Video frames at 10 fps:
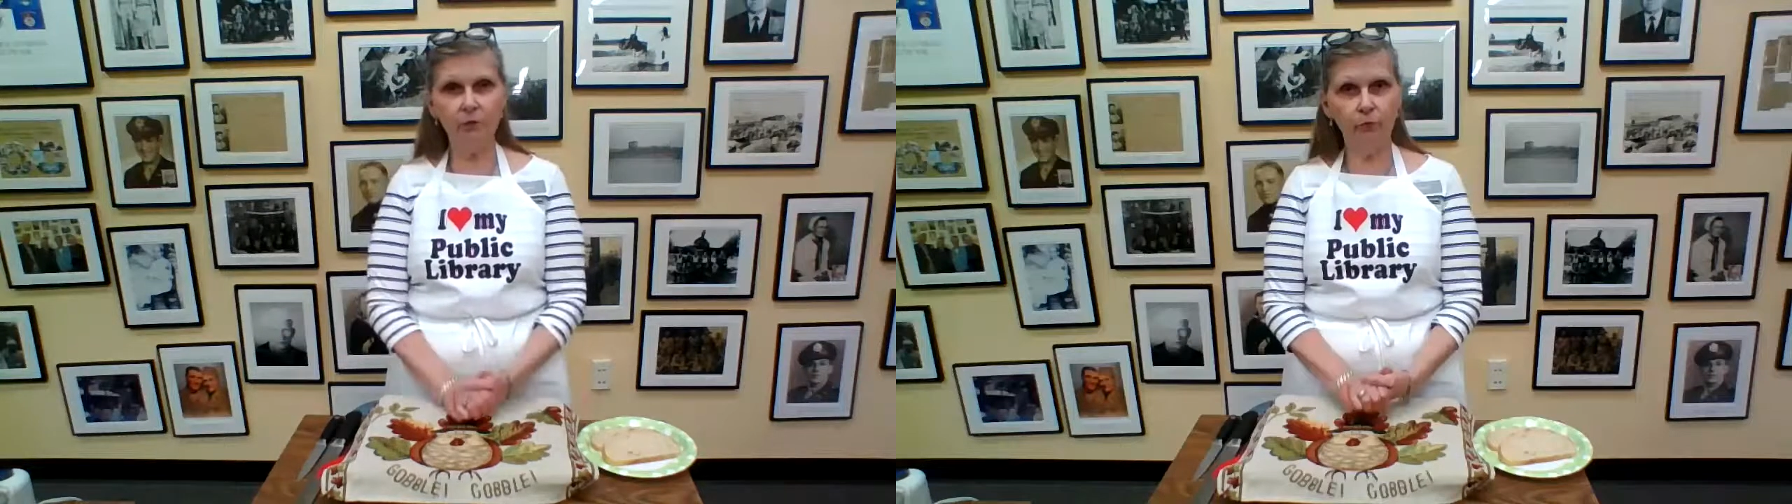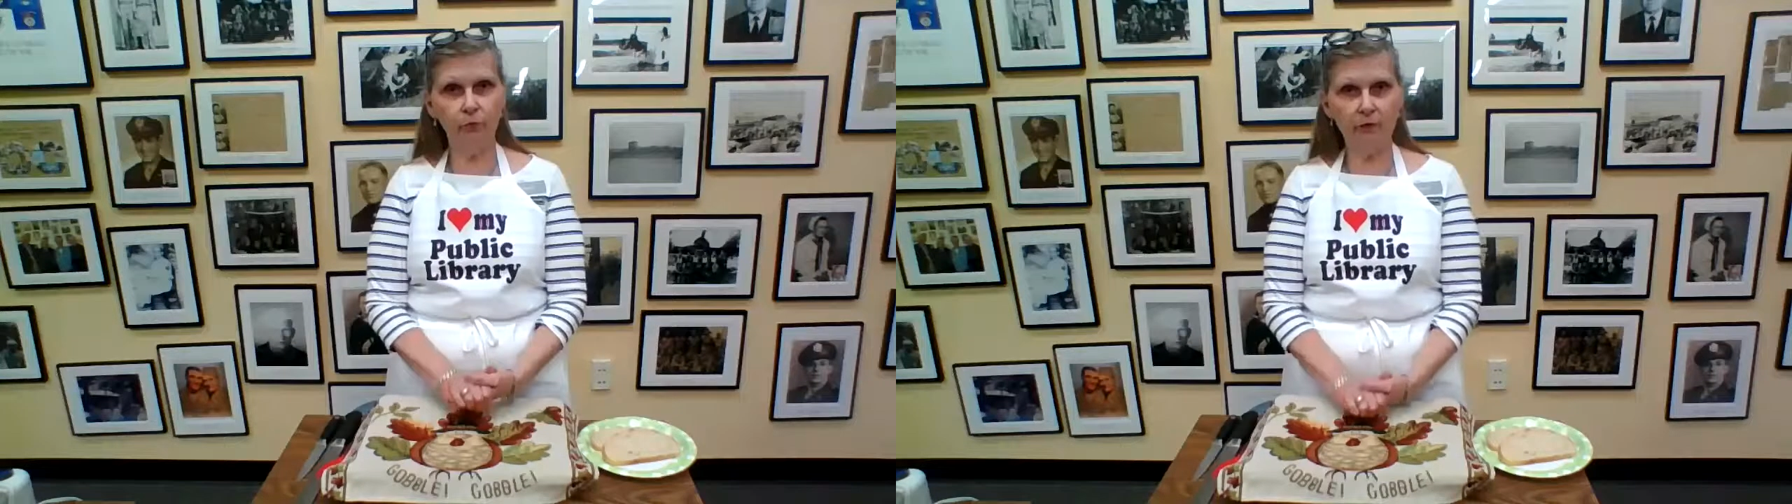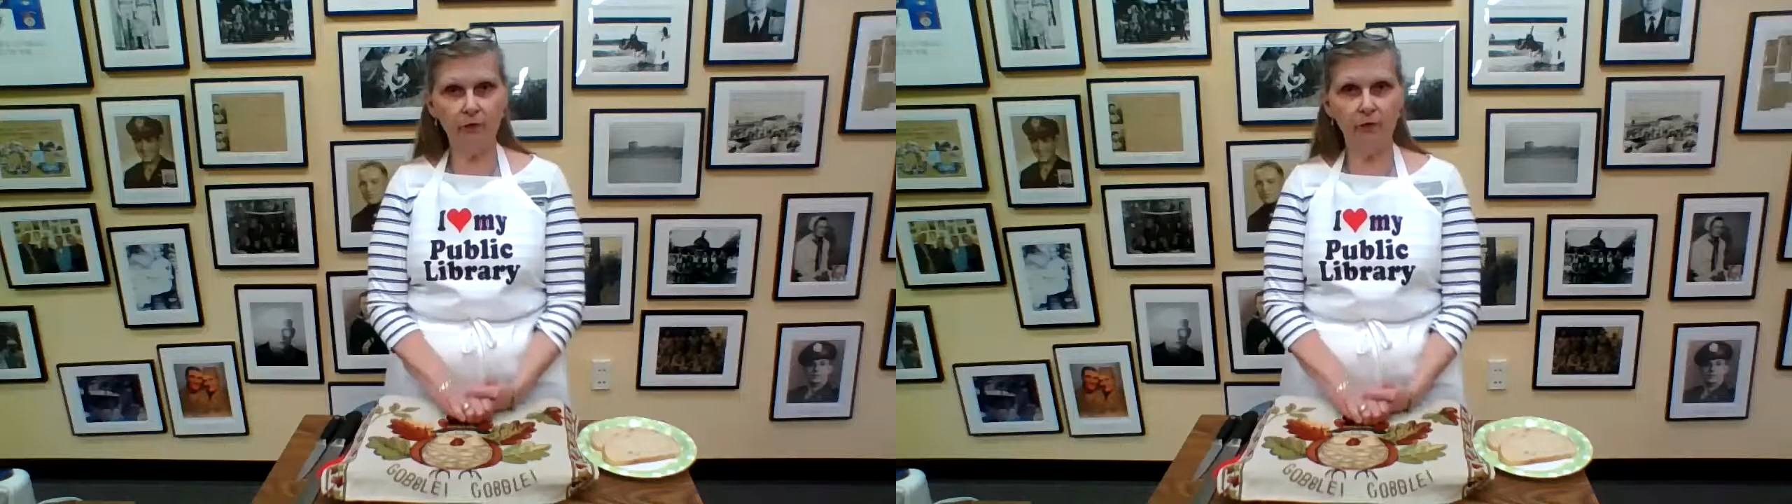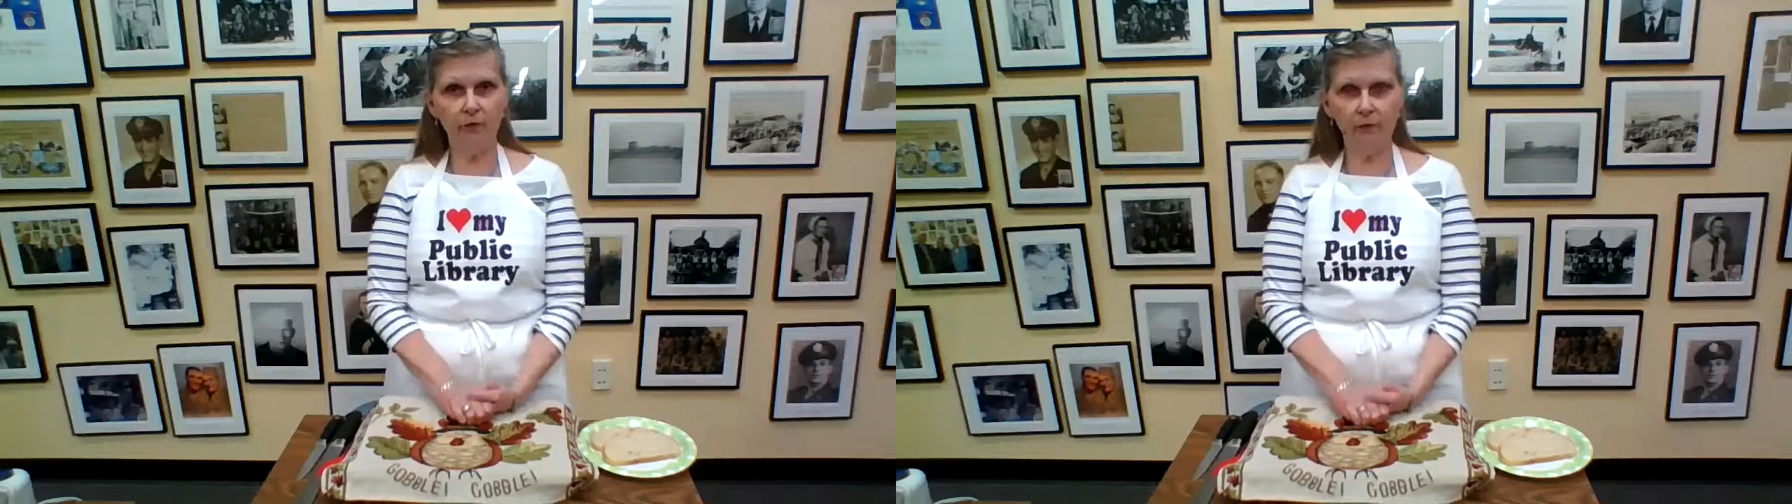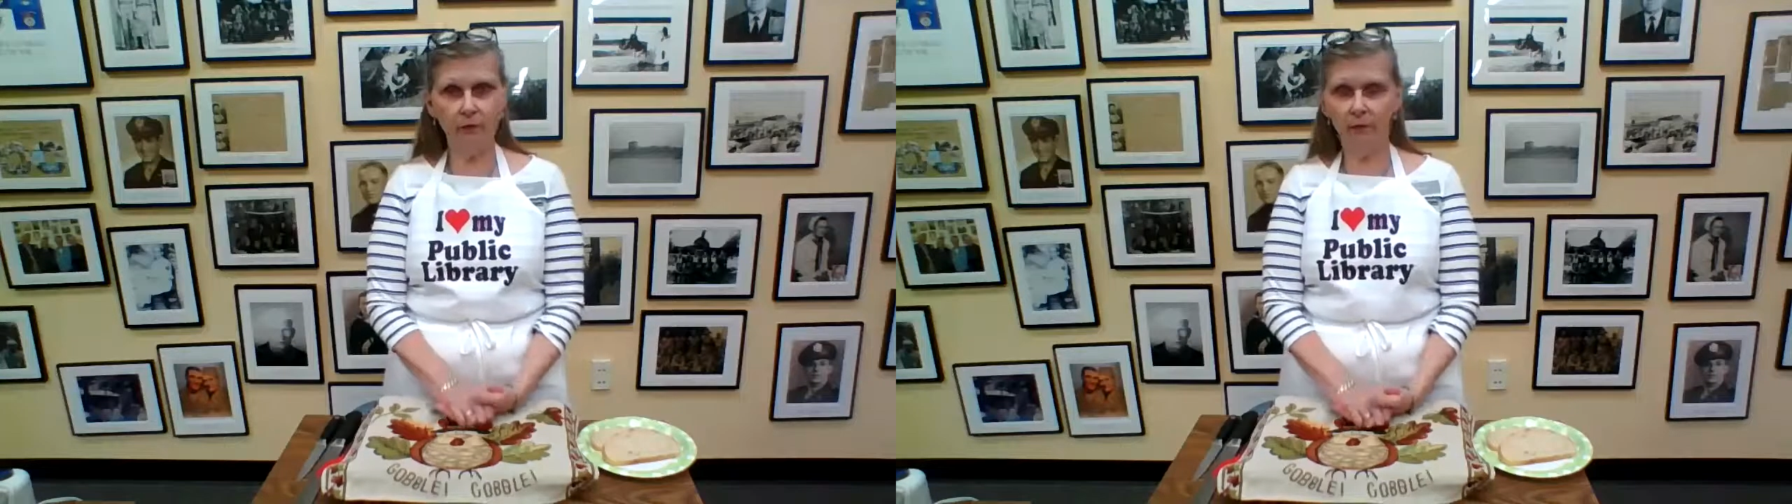cookbooks here
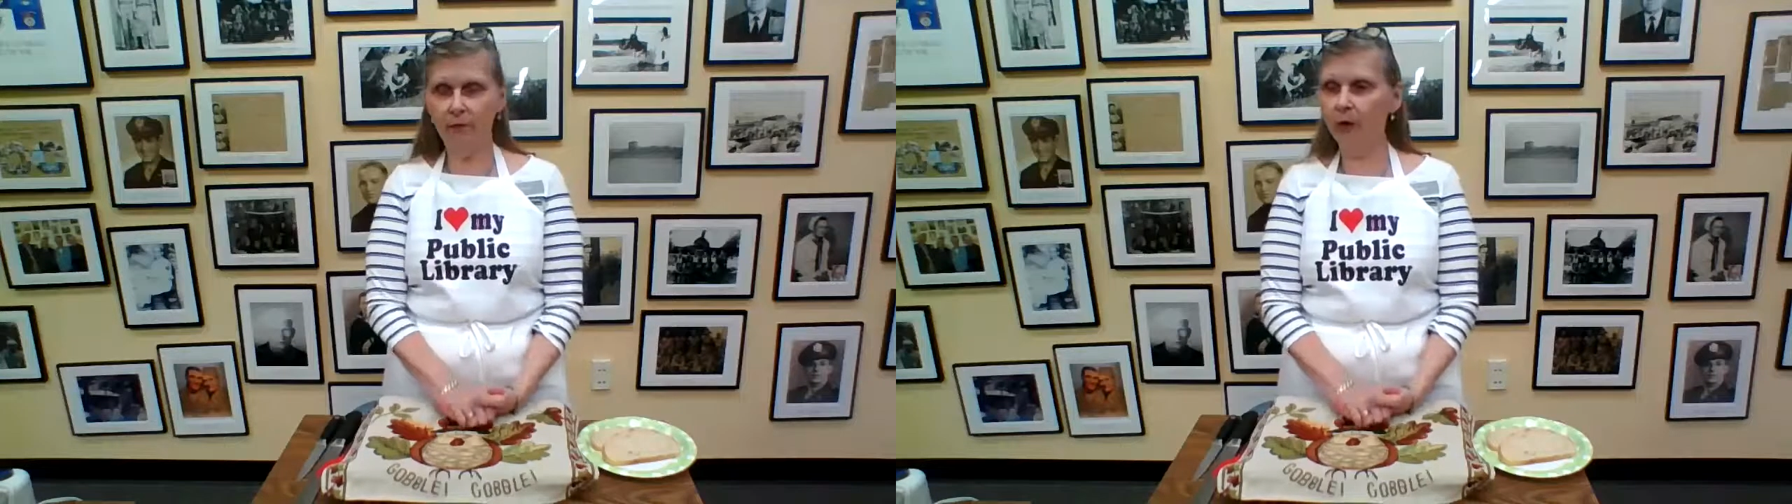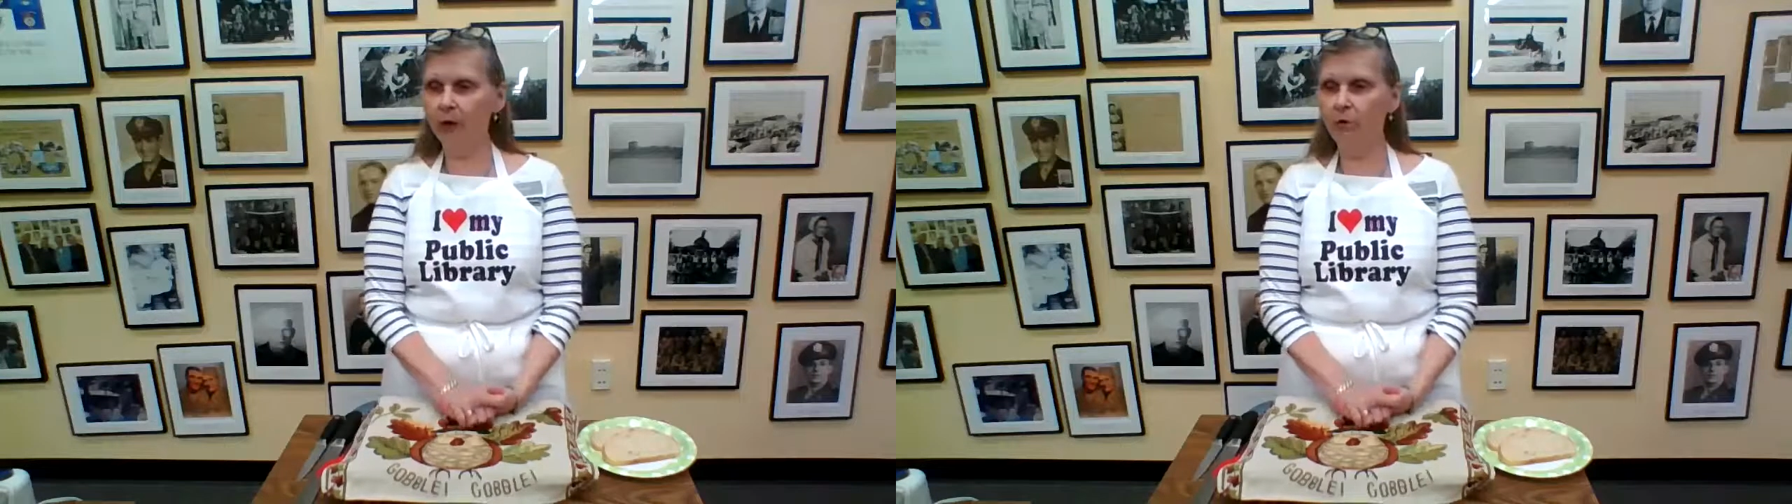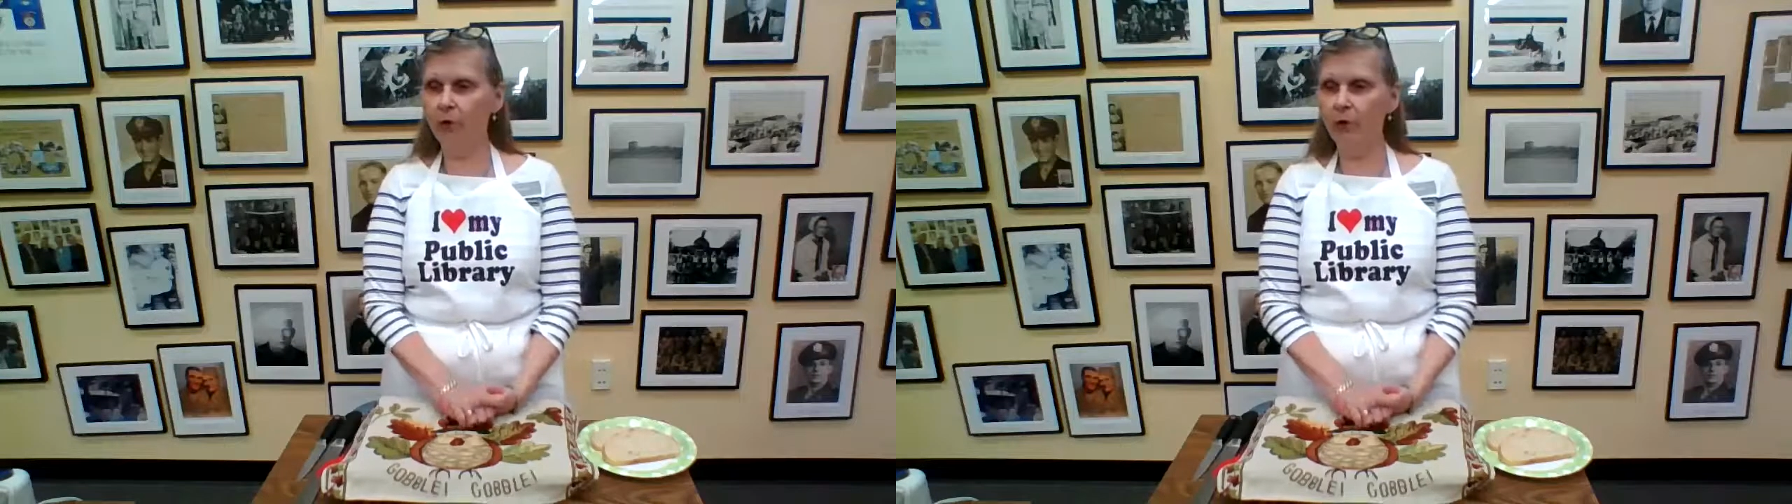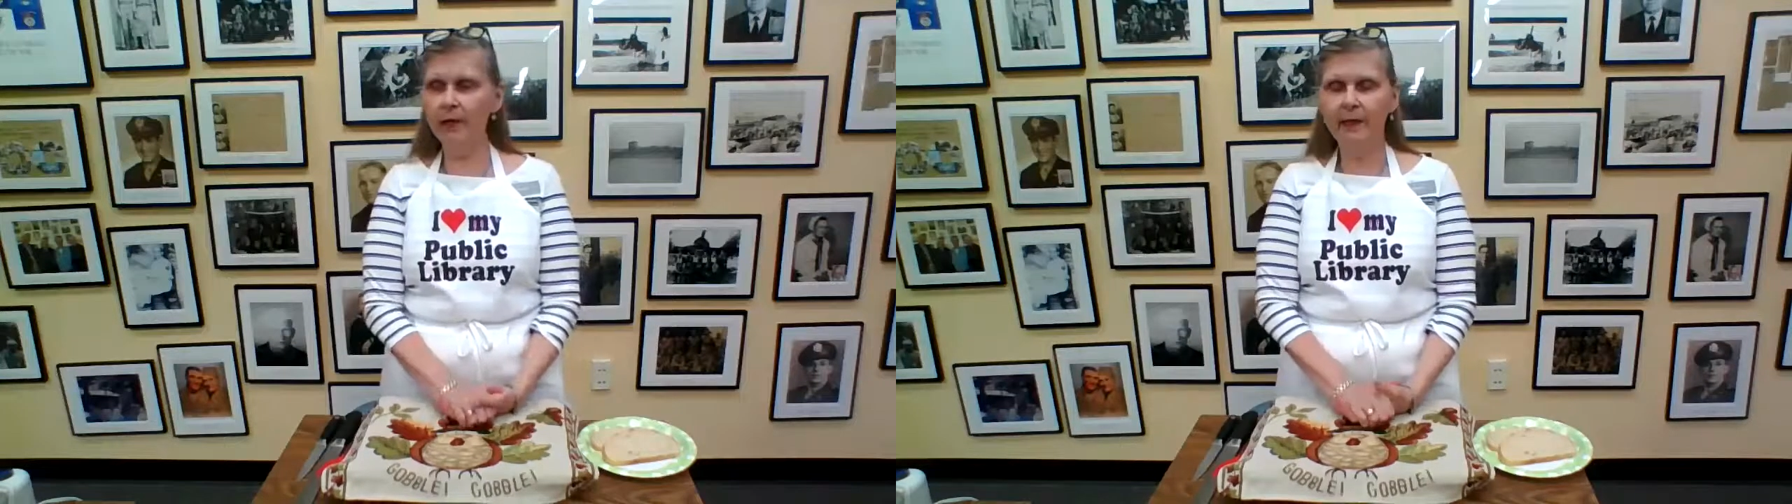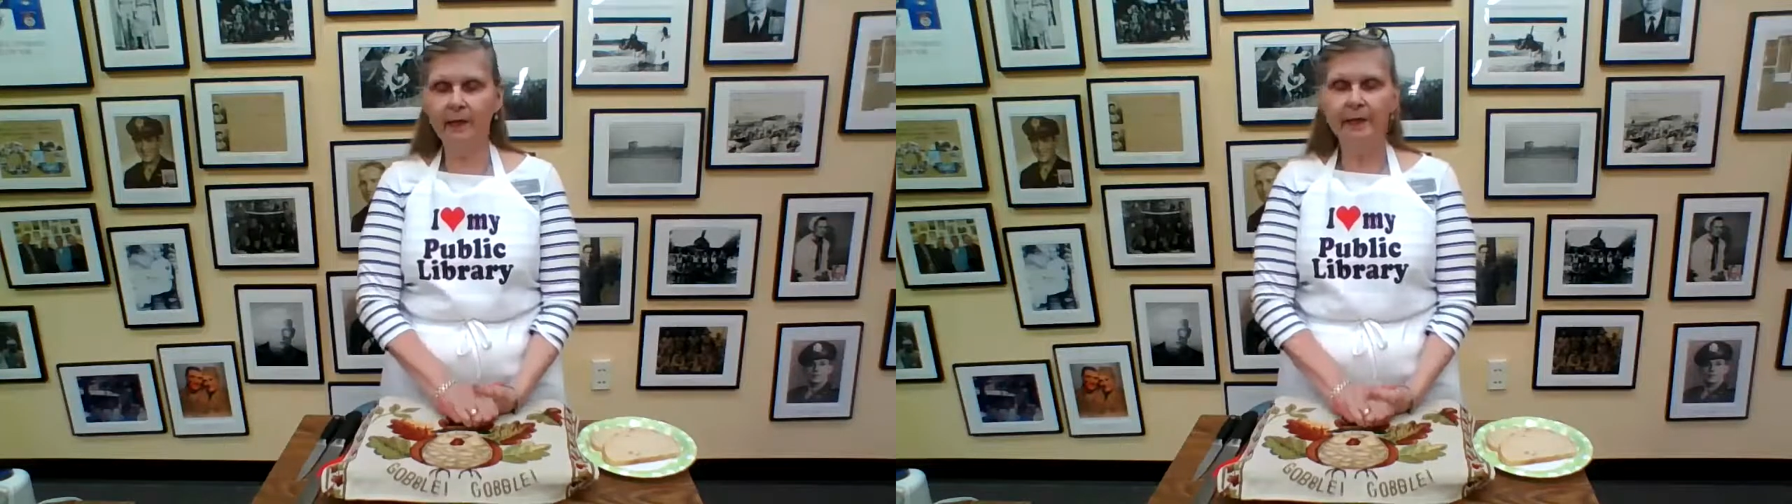at the library,